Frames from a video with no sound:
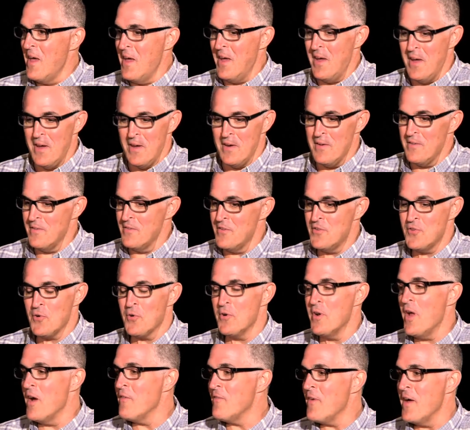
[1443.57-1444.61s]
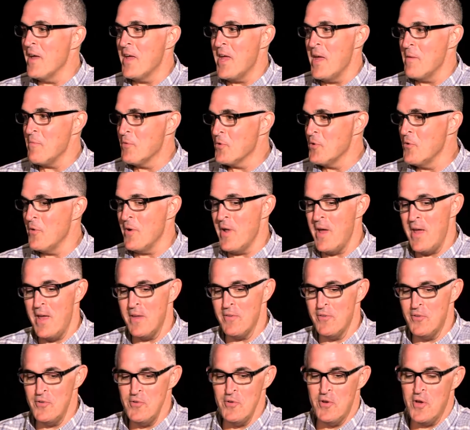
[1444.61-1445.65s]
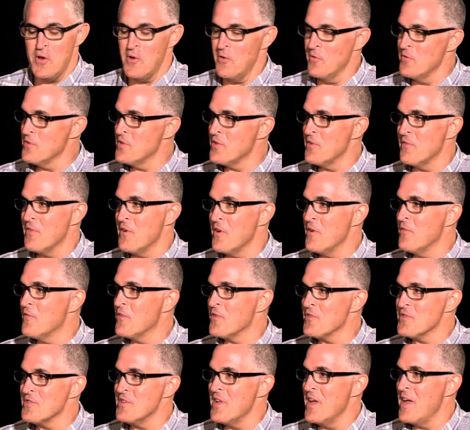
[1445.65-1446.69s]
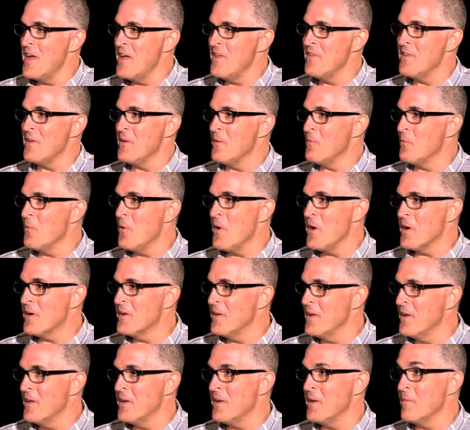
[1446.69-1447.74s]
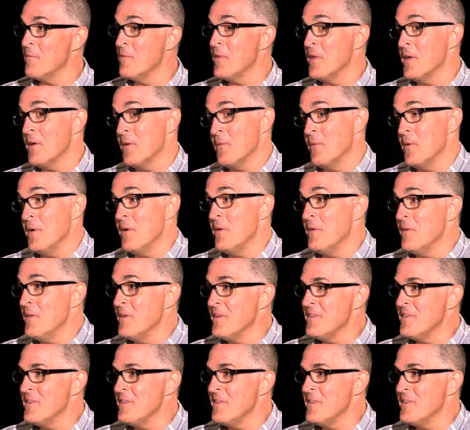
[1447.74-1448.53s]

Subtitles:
and sure enough, I came through and I had 2 cones the very first day that it walked in, and I'm thinking, well,